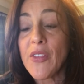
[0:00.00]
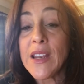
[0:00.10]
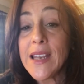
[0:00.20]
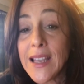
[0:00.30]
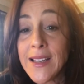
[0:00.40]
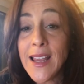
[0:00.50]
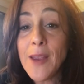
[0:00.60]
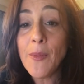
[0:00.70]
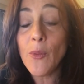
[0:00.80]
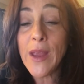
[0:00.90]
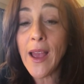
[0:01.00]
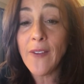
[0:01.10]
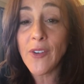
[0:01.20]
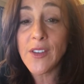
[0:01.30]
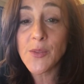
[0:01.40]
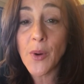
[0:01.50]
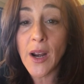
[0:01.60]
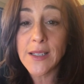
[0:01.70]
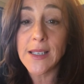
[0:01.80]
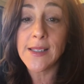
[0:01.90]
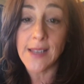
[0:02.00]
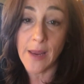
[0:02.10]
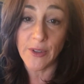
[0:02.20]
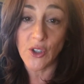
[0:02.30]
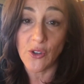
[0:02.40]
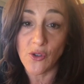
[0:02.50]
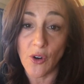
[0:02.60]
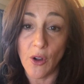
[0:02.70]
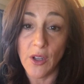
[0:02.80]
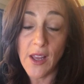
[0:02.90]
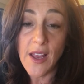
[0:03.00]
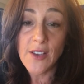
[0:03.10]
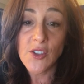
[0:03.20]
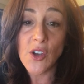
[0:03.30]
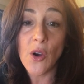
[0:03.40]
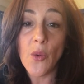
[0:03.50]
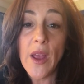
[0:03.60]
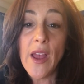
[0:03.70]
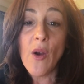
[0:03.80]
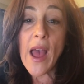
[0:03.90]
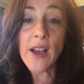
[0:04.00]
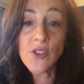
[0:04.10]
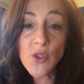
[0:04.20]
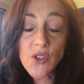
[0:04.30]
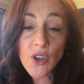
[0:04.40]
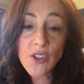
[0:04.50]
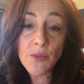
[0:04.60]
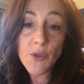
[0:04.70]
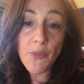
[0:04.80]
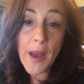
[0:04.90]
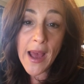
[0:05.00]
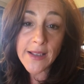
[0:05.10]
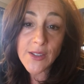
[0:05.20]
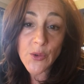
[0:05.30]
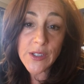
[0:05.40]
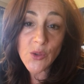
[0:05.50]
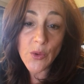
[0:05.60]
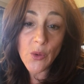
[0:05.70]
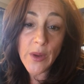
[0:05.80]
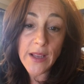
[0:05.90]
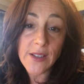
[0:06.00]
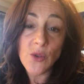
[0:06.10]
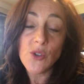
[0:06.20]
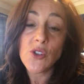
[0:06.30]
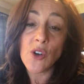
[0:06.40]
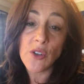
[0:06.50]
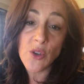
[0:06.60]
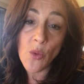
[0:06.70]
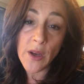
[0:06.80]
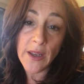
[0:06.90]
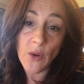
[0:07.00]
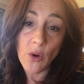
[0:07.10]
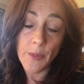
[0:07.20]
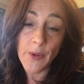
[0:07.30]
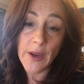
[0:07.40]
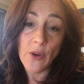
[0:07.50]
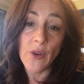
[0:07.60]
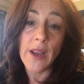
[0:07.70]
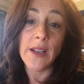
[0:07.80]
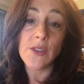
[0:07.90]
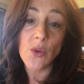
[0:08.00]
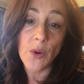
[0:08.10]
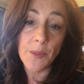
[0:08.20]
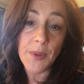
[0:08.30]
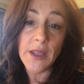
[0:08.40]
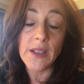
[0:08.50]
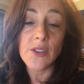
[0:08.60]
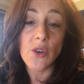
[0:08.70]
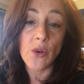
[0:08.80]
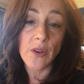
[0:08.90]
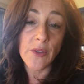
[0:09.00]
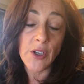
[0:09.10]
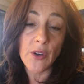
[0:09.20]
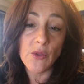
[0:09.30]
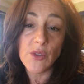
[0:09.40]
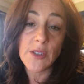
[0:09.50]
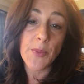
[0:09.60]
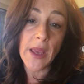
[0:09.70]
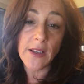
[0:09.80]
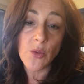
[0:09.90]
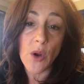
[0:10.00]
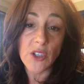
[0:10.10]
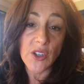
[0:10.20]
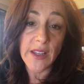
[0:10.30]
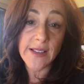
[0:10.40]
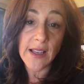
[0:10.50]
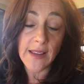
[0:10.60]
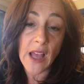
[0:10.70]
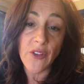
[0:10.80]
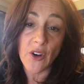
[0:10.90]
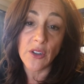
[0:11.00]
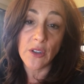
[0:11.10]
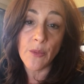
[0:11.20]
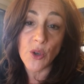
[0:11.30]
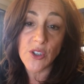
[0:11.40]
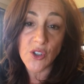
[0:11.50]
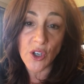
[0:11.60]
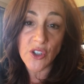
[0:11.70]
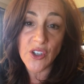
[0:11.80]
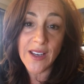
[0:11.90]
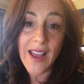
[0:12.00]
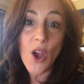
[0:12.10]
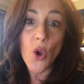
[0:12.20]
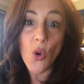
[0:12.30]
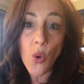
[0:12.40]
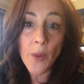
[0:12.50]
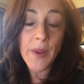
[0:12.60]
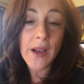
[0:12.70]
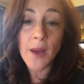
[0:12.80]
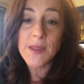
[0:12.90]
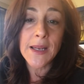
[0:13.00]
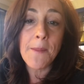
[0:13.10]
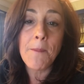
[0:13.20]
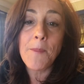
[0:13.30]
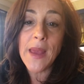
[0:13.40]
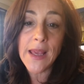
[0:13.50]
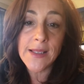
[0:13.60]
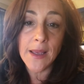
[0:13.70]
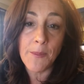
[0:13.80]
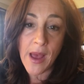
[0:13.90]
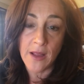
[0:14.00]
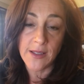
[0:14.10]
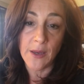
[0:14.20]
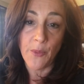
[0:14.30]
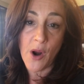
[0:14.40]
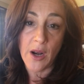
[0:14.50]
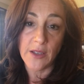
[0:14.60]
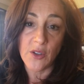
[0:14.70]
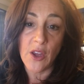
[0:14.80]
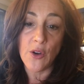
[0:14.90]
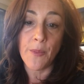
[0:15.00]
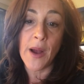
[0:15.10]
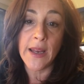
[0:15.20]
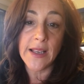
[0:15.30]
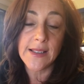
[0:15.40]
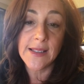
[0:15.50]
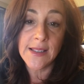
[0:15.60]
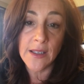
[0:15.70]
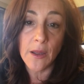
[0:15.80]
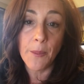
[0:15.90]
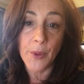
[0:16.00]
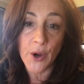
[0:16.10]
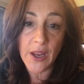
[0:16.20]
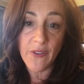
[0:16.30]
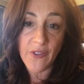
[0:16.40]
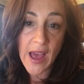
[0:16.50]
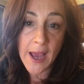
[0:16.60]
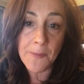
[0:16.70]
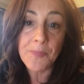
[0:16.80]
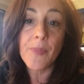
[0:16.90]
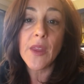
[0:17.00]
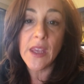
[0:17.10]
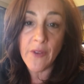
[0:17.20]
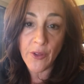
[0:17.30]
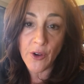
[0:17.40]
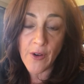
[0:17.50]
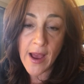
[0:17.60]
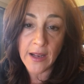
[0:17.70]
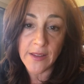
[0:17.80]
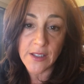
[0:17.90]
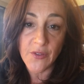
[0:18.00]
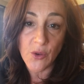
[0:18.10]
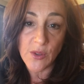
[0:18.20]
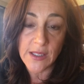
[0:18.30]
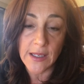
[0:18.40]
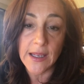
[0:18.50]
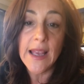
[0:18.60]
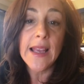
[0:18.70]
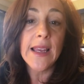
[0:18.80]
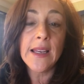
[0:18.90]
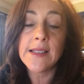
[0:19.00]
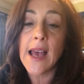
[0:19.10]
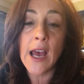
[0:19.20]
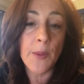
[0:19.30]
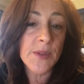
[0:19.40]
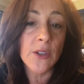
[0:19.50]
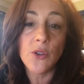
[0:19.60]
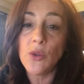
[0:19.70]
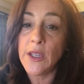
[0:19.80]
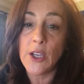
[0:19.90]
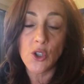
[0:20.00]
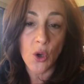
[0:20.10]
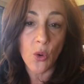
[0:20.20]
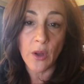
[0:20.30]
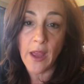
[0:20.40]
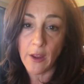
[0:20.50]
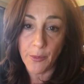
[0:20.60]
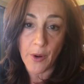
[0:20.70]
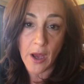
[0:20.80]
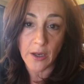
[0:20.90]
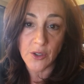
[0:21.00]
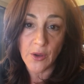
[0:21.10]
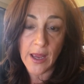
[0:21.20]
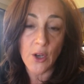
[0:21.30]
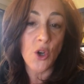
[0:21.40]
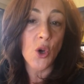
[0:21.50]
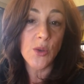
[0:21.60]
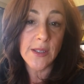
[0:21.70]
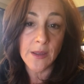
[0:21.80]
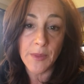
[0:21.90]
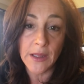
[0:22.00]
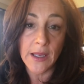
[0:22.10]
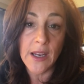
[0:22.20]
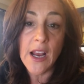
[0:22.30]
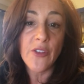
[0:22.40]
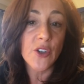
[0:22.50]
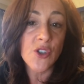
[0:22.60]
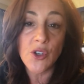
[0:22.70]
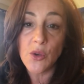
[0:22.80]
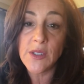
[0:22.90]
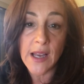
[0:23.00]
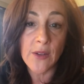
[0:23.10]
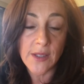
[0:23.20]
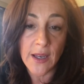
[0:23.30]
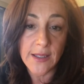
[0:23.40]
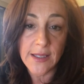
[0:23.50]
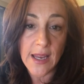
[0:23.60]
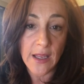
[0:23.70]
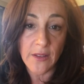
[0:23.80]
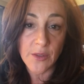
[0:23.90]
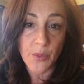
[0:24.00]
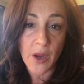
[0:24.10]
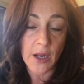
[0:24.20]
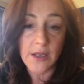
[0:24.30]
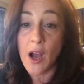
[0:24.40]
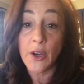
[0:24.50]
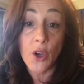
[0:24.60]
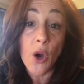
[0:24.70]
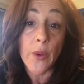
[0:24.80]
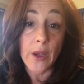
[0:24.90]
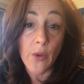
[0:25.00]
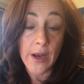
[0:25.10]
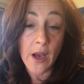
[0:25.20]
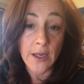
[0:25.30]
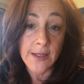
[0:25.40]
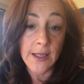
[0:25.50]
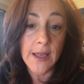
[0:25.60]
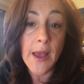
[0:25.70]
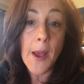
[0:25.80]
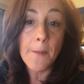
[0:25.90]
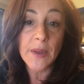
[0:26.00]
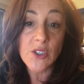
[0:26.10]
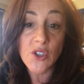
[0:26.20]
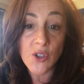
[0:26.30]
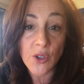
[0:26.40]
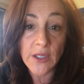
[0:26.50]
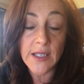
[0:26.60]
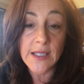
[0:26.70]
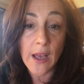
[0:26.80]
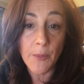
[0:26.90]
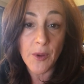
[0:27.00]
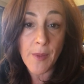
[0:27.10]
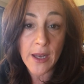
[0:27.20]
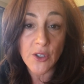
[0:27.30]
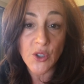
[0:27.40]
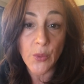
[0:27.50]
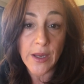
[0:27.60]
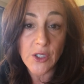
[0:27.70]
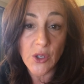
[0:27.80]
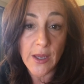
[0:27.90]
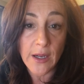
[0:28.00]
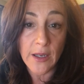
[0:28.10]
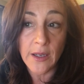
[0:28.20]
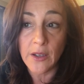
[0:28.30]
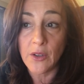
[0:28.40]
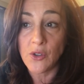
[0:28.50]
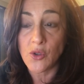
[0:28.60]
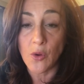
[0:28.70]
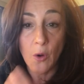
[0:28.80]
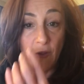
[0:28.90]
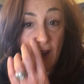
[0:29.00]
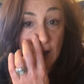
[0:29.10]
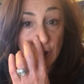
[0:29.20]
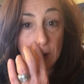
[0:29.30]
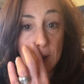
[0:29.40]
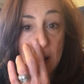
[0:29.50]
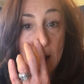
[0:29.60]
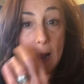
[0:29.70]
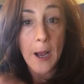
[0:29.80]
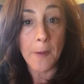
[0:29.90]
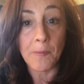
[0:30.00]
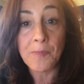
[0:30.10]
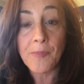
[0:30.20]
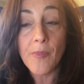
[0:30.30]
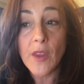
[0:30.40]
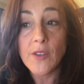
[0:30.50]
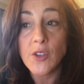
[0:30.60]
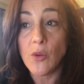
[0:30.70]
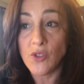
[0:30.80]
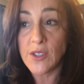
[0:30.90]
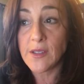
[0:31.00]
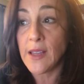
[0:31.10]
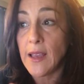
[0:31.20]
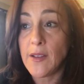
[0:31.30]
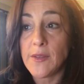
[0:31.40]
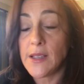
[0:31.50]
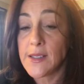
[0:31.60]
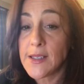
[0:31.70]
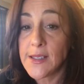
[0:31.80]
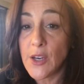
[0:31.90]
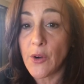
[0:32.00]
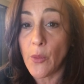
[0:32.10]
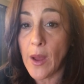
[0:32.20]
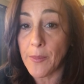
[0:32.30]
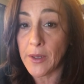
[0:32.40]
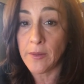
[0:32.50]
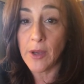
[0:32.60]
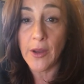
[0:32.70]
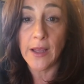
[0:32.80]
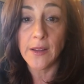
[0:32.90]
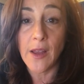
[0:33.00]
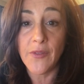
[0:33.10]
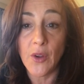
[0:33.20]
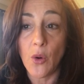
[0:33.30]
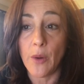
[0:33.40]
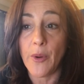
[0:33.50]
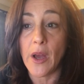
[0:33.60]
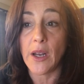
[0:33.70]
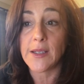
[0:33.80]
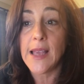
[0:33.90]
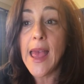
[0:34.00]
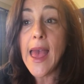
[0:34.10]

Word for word: The nickname we have for this product is damage control. So, as you start to move past these three weeks and you start to want to incorporate grains or beans or, you know, spaghetti squash and things like that that are a little more starchy, core becomes an amazing balancing product so that your body is still burning fat even though you're adding these foods in. It is absolutely a total health product, okay? No stimulant. There's no downside to taking this product ongoing, quite honestly, but certainly to help you manage your weight to get it in a controlled fashion. Um, um, so just like it's the secret weapon. Okay, I love the core product.